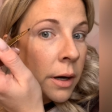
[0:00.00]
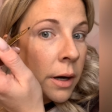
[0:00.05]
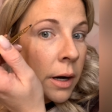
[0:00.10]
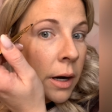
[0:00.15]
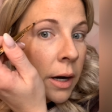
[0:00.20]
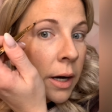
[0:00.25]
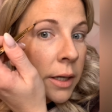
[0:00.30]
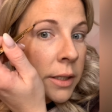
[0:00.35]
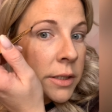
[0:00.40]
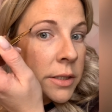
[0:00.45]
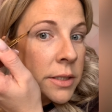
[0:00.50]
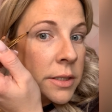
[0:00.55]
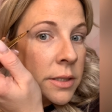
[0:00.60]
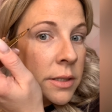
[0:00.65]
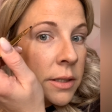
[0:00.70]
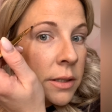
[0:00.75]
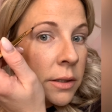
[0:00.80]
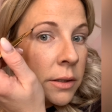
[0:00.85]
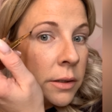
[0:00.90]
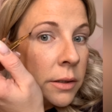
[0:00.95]
I just
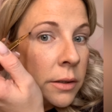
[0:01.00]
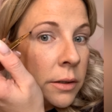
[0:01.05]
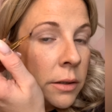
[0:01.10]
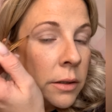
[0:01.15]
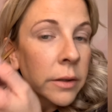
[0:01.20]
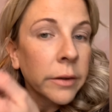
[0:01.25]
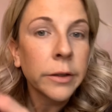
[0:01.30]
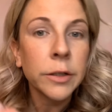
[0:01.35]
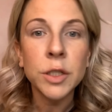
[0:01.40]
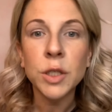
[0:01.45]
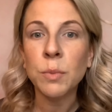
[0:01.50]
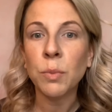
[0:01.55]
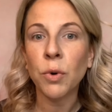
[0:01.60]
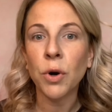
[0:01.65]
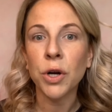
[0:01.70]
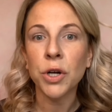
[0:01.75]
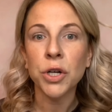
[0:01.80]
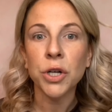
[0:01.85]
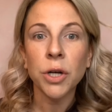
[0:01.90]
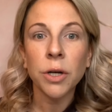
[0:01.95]
need a little
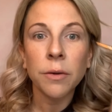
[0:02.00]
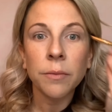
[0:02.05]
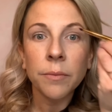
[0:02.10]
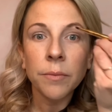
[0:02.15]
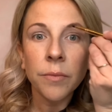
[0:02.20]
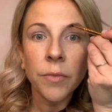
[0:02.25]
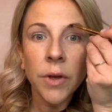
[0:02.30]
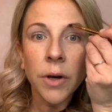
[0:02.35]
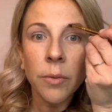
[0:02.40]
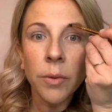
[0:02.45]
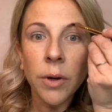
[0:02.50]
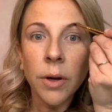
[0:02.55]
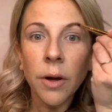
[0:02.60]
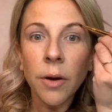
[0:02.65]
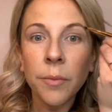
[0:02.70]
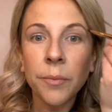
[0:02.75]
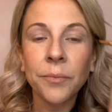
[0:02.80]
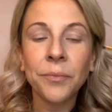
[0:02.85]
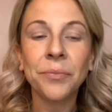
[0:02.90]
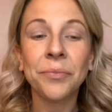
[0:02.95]
expression. There we go.
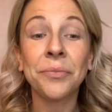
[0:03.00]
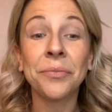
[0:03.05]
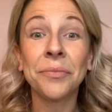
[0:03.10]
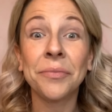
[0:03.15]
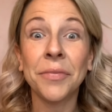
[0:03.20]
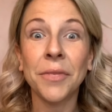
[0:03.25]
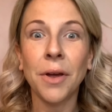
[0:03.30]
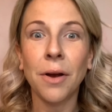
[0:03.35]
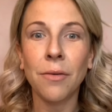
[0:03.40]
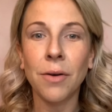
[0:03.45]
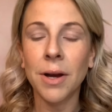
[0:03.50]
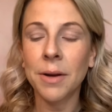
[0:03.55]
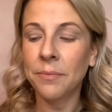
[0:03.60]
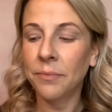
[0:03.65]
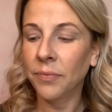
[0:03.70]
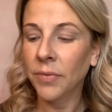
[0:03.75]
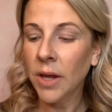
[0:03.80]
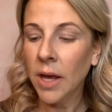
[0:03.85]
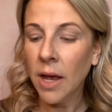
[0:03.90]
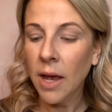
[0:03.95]
All right.
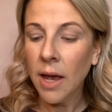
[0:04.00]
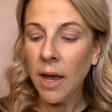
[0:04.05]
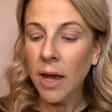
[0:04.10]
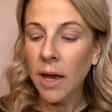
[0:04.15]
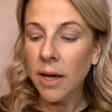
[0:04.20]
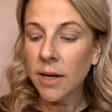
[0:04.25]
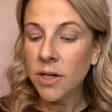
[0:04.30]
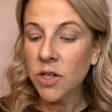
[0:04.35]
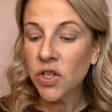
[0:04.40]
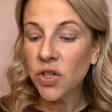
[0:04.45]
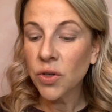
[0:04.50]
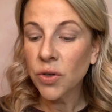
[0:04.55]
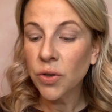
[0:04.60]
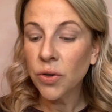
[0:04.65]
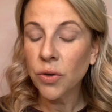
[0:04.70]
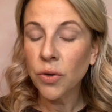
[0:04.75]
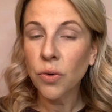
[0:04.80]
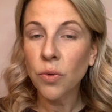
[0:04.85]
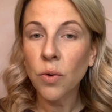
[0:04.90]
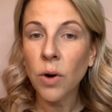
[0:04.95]
And
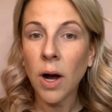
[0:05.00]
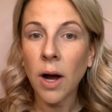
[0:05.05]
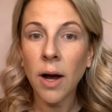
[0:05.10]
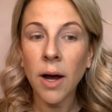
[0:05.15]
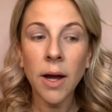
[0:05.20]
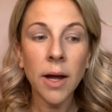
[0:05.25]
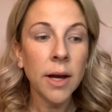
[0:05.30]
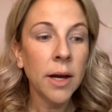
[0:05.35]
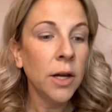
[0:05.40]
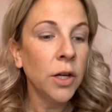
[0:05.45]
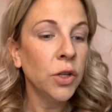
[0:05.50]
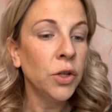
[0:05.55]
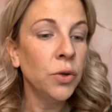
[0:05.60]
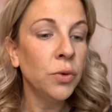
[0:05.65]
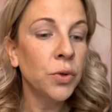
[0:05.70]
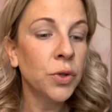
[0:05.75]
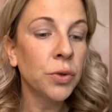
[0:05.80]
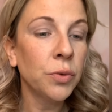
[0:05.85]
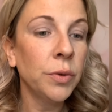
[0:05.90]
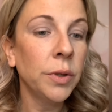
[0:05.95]
so I
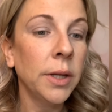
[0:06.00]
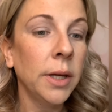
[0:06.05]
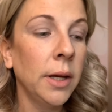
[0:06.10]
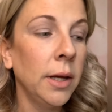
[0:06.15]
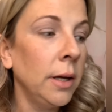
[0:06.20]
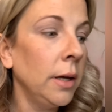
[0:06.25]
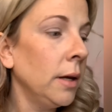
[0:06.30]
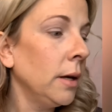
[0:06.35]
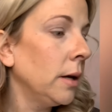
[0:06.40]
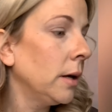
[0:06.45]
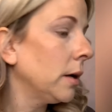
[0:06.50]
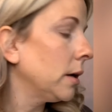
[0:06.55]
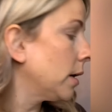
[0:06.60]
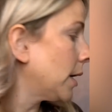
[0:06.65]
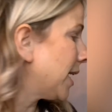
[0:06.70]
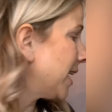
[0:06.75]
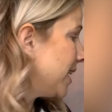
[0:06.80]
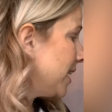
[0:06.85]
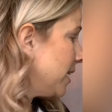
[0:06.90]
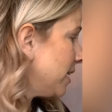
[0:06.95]
usually,
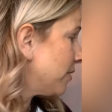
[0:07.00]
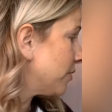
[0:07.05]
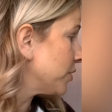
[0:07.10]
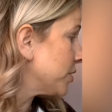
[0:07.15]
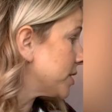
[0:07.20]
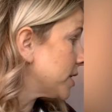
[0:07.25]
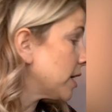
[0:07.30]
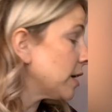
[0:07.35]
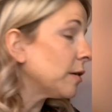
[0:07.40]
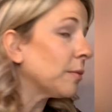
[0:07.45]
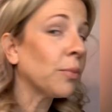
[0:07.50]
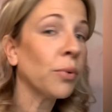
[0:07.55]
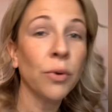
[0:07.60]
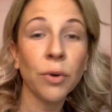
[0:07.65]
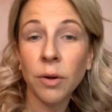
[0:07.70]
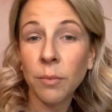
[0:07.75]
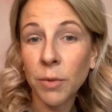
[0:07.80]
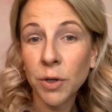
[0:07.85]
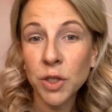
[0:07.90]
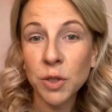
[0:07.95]
on an everyday
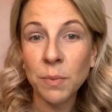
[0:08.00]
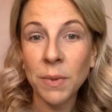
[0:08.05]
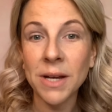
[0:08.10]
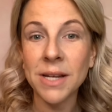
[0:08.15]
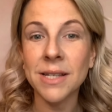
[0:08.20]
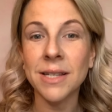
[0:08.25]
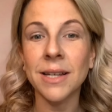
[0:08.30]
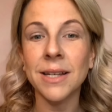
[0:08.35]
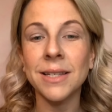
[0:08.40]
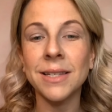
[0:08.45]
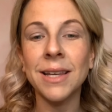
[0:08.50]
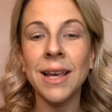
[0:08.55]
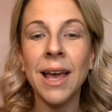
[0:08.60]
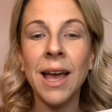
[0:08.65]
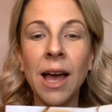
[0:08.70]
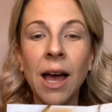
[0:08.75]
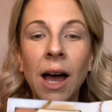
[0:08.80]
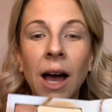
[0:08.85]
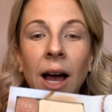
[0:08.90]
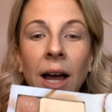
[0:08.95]
pretty much basis,
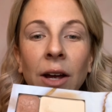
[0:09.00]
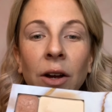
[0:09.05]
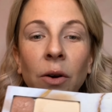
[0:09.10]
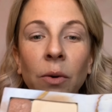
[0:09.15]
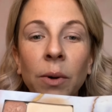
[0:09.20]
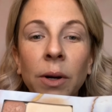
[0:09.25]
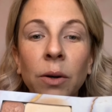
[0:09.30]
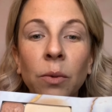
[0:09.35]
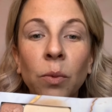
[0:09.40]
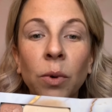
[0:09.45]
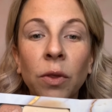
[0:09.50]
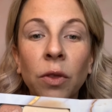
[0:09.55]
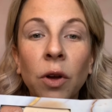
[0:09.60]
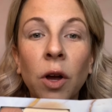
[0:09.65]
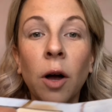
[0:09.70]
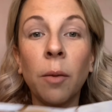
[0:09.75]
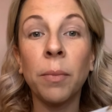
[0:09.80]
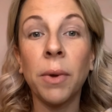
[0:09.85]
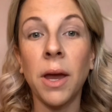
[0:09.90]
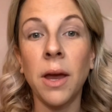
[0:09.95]
I go in with
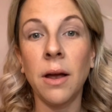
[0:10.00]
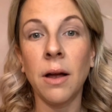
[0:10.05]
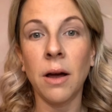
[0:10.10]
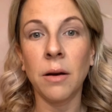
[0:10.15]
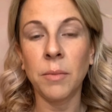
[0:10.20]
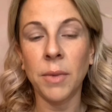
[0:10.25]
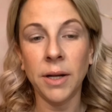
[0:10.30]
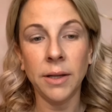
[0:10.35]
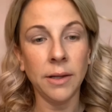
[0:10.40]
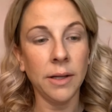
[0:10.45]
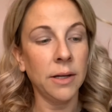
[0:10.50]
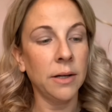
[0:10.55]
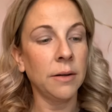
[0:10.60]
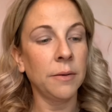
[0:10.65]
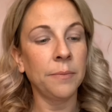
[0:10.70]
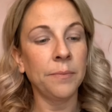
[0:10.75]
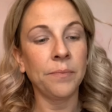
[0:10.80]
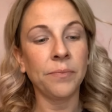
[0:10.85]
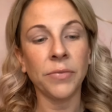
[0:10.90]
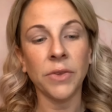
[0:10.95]
Cupcake on my lid.
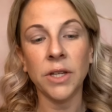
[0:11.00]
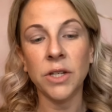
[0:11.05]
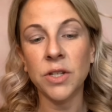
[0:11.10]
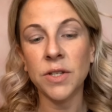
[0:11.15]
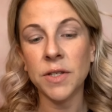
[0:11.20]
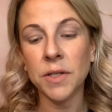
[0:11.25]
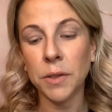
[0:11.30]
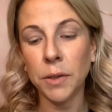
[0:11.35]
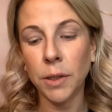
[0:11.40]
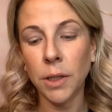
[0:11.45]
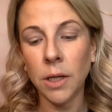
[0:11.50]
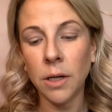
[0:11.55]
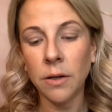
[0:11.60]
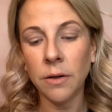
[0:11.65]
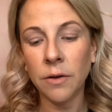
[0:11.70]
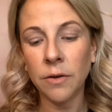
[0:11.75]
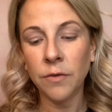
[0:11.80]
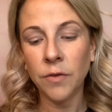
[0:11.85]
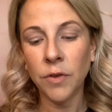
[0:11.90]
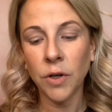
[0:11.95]
I just
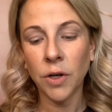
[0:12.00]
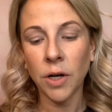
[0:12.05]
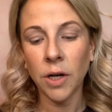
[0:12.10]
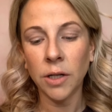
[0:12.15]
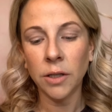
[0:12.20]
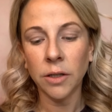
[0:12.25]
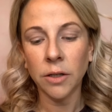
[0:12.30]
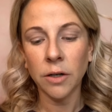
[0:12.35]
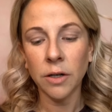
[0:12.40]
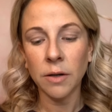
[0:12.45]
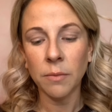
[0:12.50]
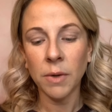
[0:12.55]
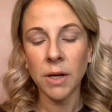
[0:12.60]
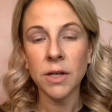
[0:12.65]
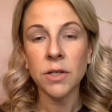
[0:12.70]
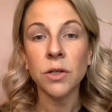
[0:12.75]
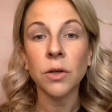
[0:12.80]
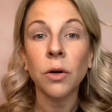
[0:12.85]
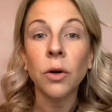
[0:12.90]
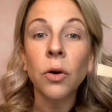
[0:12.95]
love the color. It
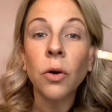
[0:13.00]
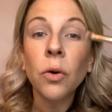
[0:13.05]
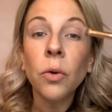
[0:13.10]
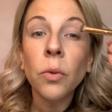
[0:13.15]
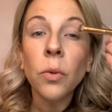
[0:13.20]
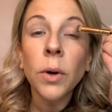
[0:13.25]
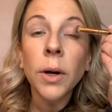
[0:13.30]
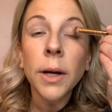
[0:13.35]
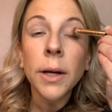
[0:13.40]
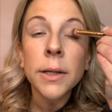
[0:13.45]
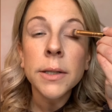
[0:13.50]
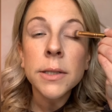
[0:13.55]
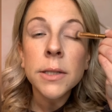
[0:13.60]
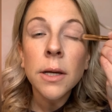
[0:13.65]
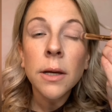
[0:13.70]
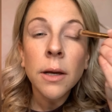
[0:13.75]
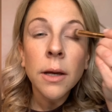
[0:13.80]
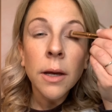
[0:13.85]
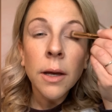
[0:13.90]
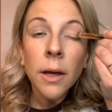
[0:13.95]
makes a great
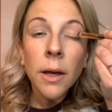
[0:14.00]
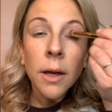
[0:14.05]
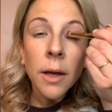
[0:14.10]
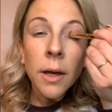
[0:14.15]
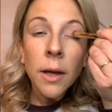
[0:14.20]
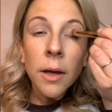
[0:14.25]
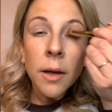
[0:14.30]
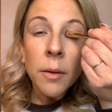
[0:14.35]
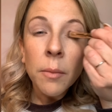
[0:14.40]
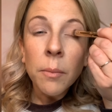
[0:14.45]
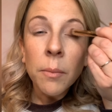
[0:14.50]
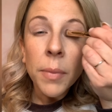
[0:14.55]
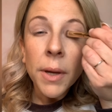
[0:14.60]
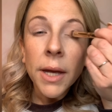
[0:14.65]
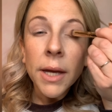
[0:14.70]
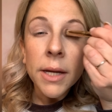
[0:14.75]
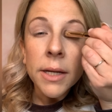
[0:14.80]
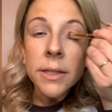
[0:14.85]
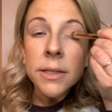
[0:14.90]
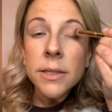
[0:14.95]

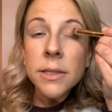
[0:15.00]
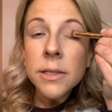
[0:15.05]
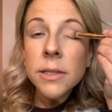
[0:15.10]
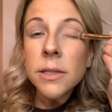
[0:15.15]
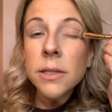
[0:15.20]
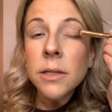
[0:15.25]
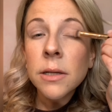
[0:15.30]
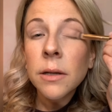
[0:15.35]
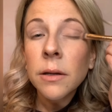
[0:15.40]
base.